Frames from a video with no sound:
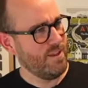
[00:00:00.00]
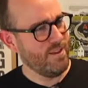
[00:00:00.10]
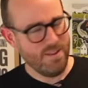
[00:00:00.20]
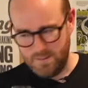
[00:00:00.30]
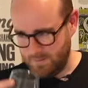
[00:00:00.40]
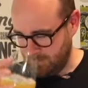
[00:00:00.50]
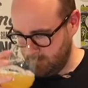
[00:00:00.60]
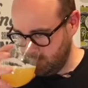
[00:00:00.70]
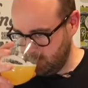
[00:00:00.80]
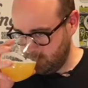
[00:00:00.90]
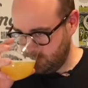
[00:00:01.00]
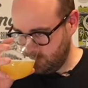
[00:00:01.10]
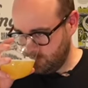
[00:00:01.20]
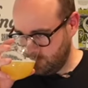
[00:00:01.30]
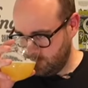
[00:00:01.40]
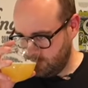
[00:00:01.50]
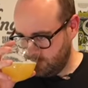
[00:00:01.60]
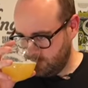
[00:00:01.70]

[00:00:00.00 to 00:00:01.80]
(silence)